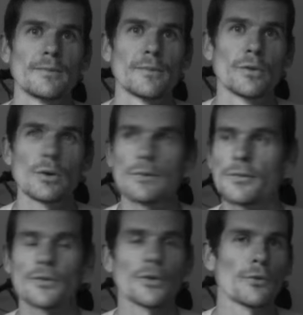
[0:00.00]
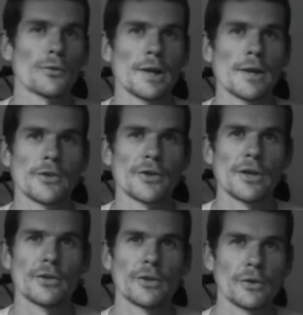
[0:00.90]
for sort of Freely, and I see
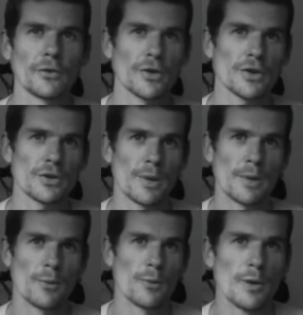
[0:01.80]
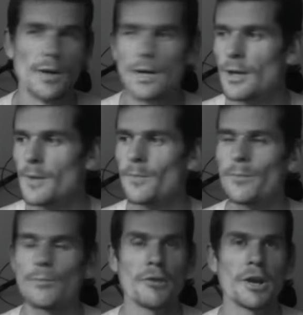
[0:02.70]
these fisher people
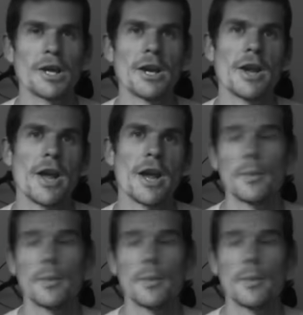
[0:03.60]
bringing in a net.